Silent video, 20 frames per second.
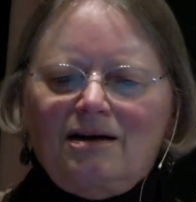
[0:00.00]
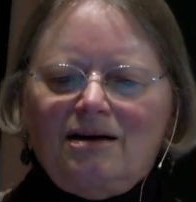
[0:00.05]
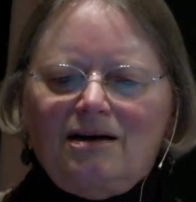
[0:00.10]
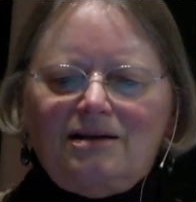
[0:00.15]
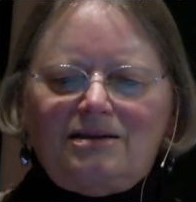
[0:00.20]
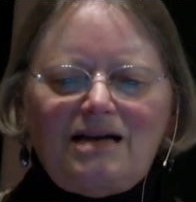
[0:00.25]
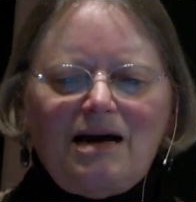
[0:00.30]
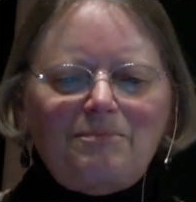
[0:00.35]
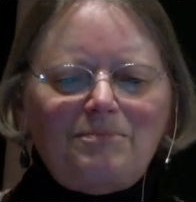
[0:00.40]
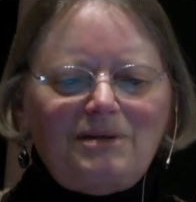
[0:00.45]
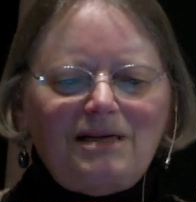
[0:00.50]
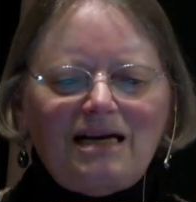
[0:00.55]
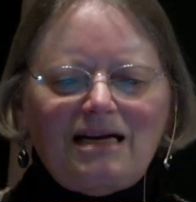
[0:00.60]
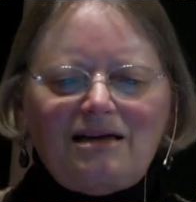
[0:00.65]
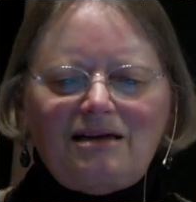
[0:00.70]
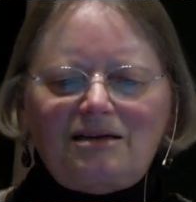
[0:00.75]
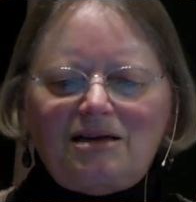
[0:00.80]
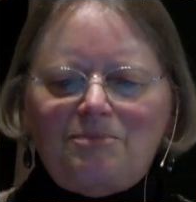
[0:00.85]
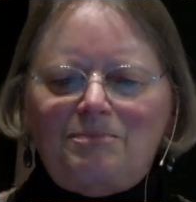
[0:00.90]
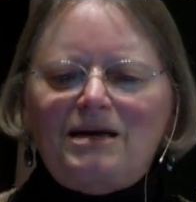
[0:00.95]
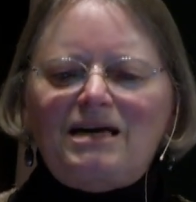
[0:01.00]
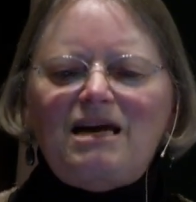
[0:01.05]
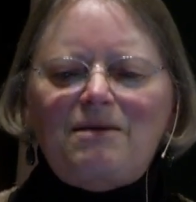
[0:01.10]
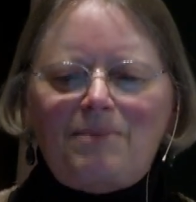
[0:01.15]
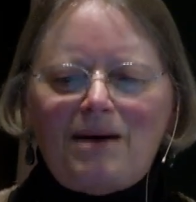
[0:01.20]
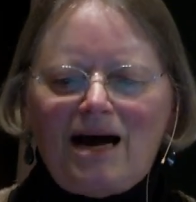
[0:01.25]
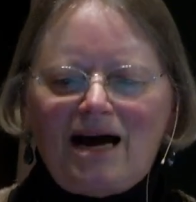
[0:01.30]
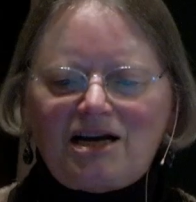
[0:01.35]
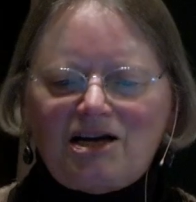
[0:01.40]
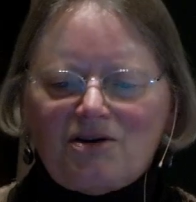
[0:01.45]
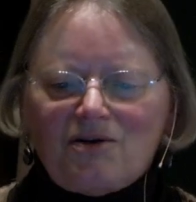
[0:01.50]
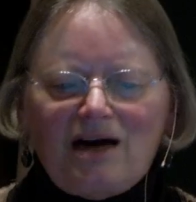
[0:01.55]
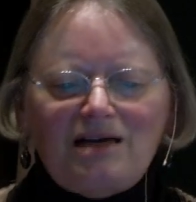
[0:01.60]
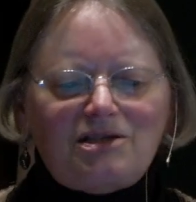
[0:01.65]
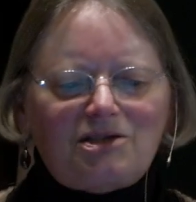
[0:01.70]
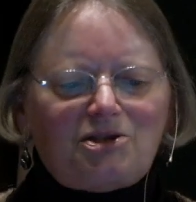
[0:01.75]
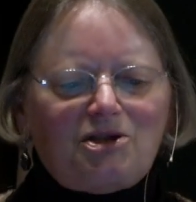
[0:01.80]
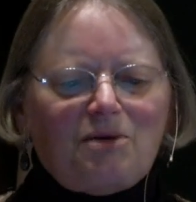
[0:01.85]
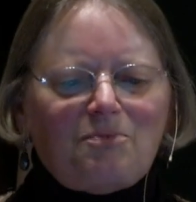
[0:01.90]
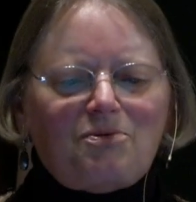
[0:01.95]
Attempting to piggyback your
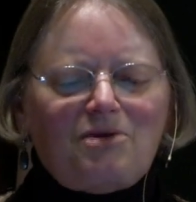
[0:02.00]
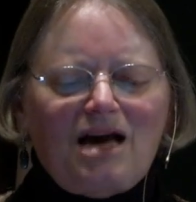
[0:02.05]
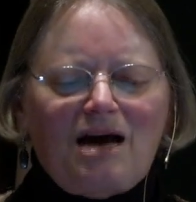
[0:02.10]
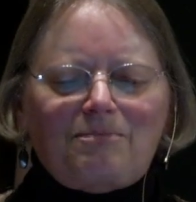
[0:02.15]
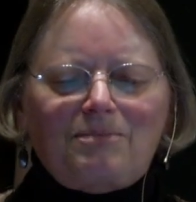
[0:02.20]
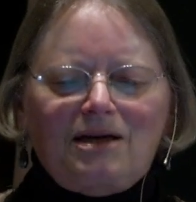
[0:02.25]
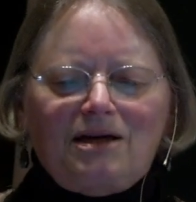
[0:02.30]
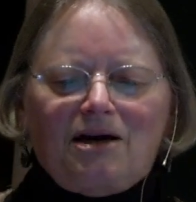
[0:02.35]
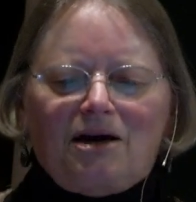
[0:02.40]
isotope sampling